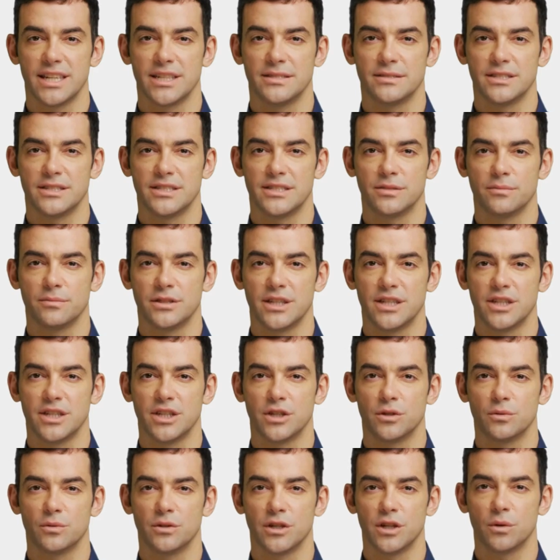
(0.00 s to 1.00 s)
In this
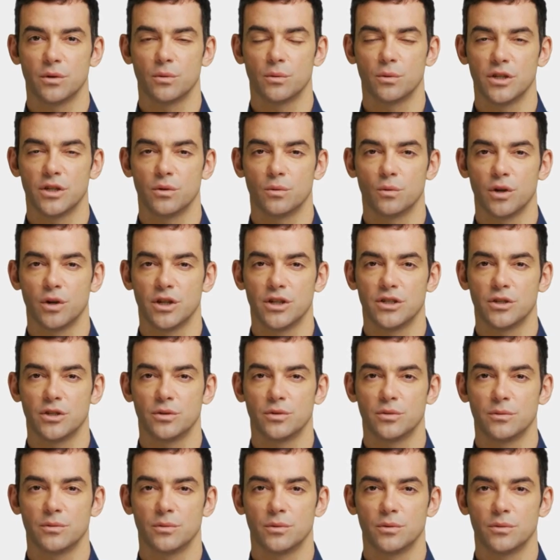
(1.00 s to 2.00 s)
video, we'll walk
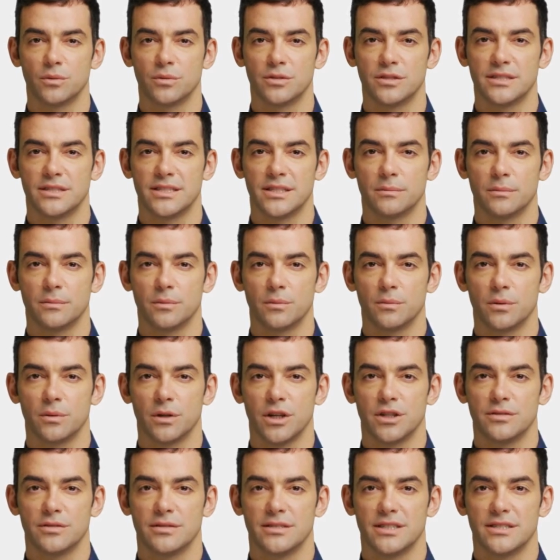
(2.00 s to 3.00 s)
you through the simple
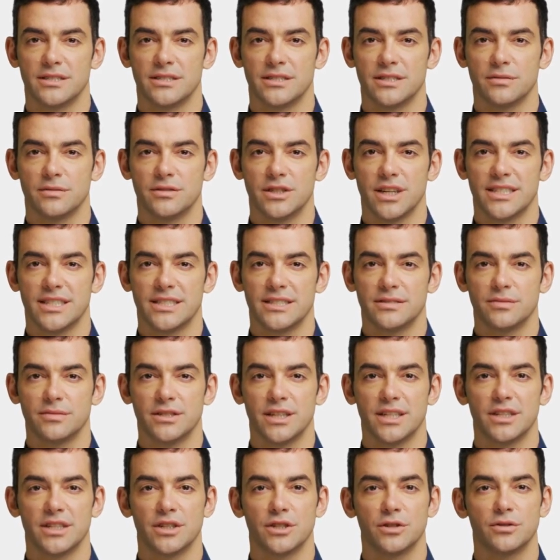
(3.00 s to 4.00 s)
process of
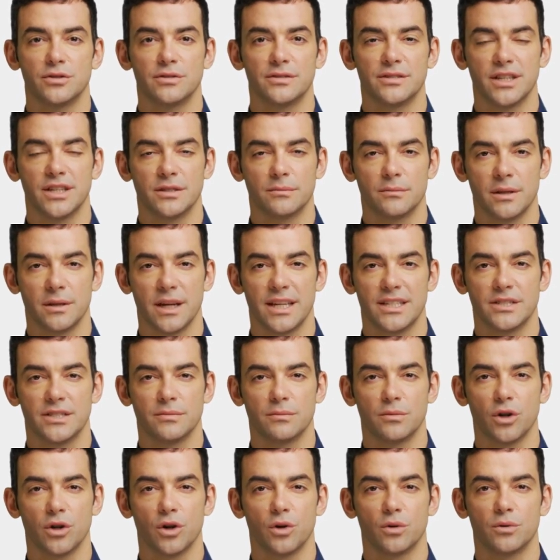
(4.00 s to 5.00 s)
activating your SunPass
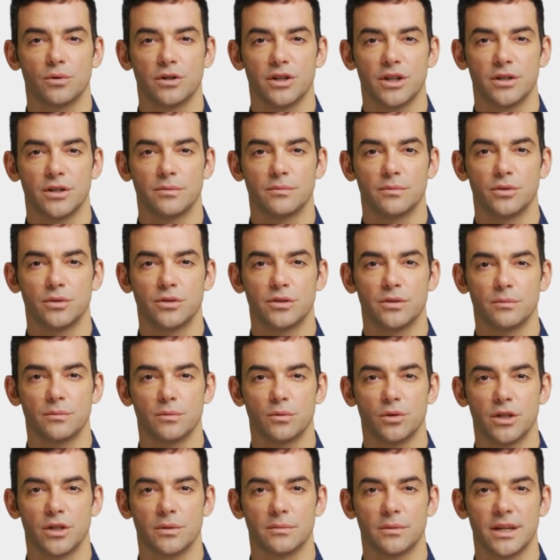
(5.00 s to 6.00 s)
Pro for the
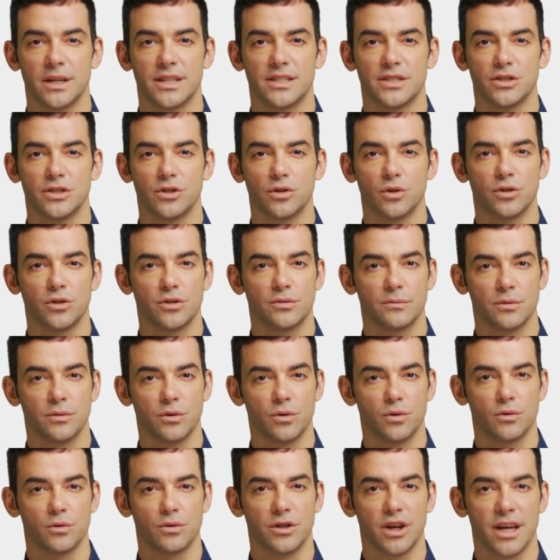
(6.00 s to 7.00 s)
Prepaid Toll
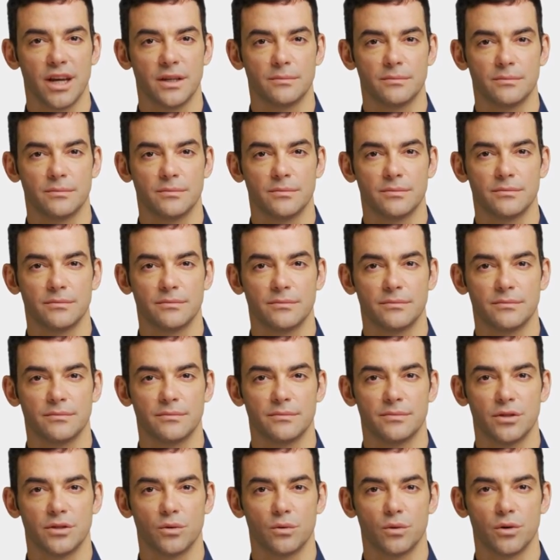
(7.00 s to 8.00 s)
Program.
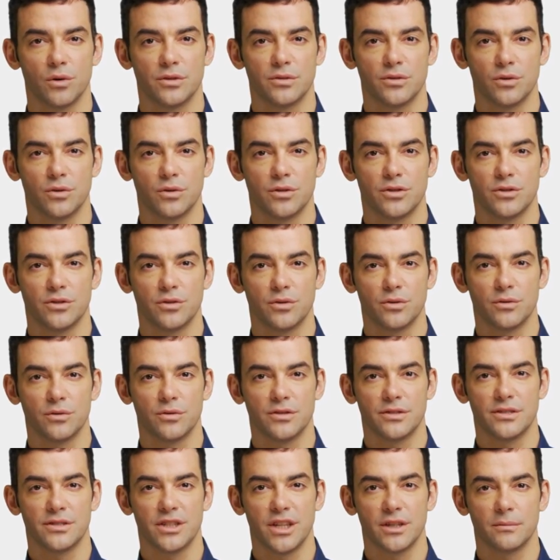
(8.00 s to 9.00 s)
Whether you're new
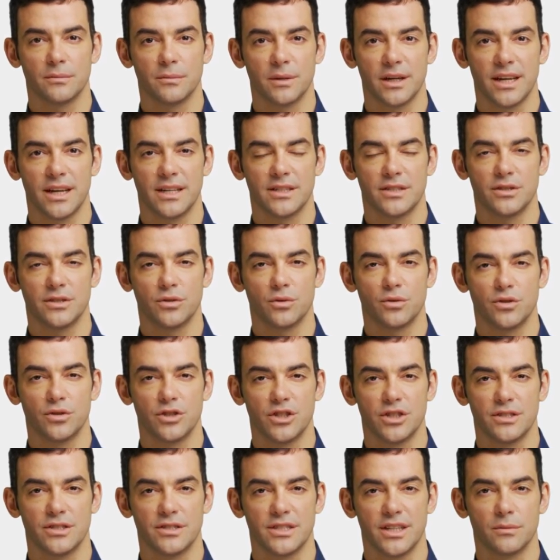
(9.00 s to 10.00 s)
to SunPass or
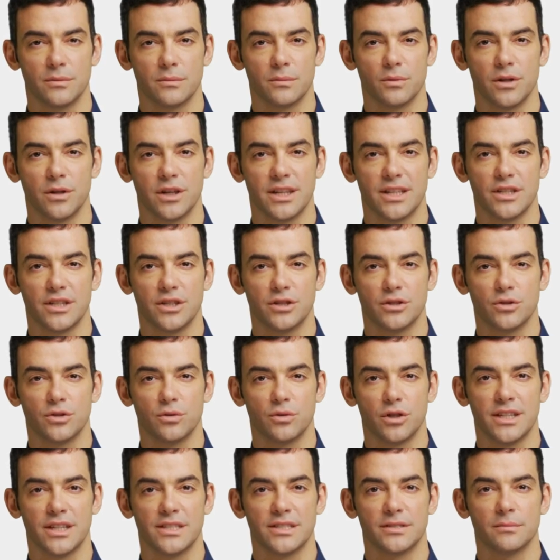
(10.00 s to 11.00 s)
just upgrading your
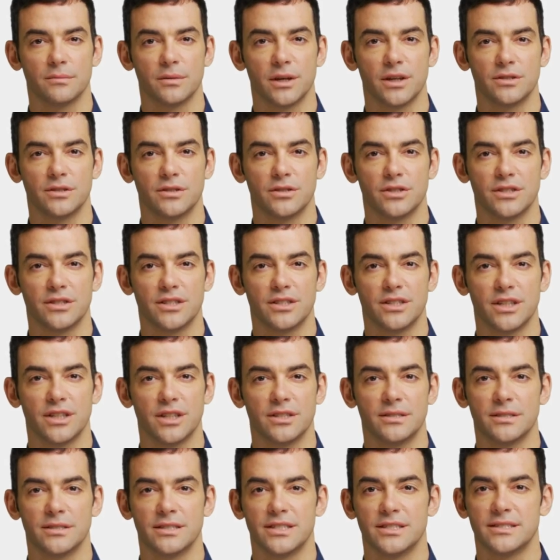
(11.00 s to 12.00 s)
transponder,
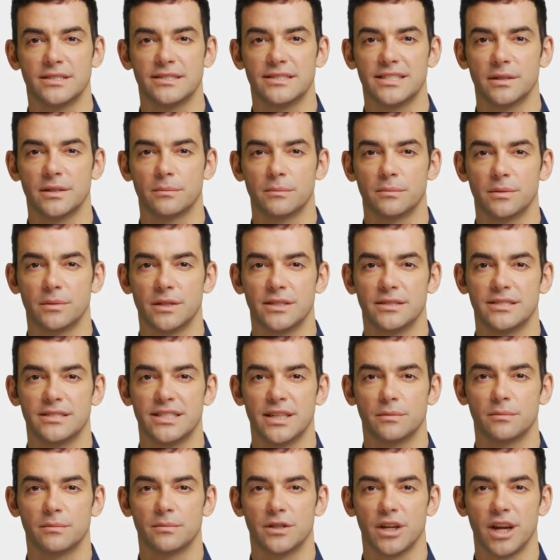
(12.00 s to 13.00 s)
this
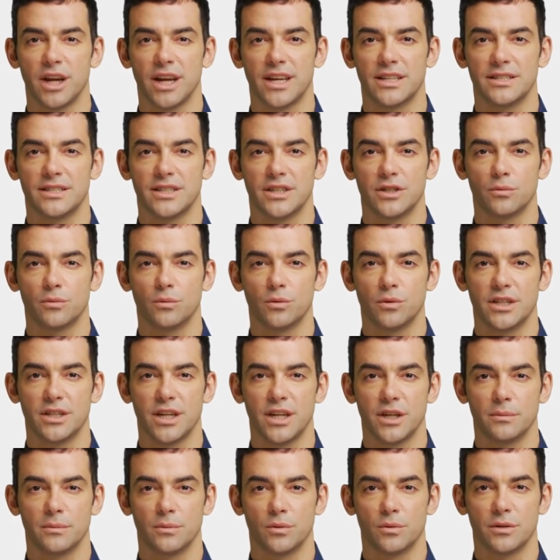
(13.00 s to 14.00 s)
step-by-step guide will
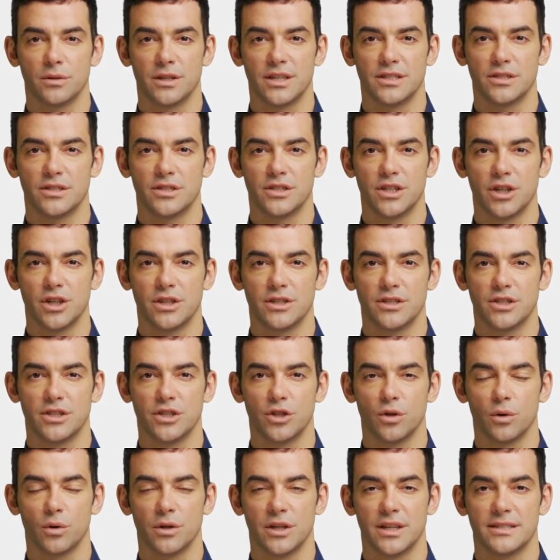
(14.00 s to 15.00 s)
help you get
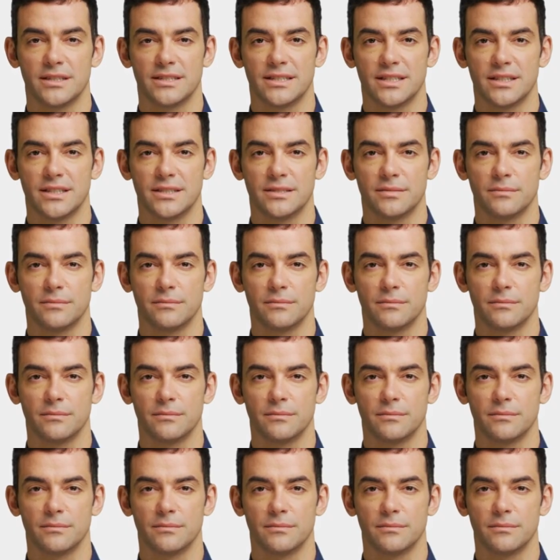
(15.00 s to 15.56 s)
started quickly.